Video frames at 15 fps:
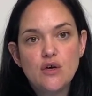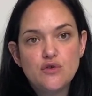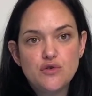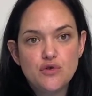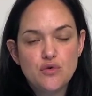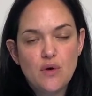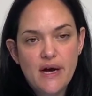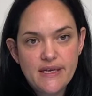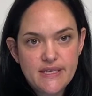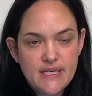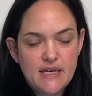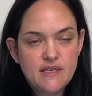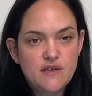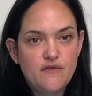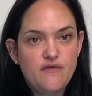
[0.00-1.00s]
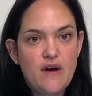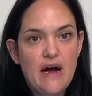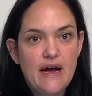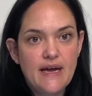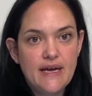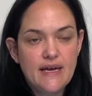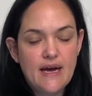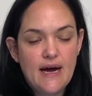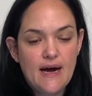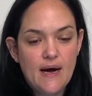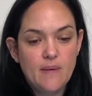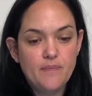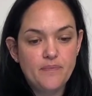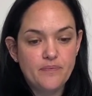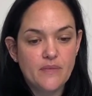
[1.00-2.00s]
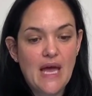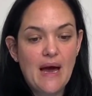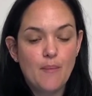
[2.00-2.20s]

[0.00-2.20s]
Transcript: to identify um,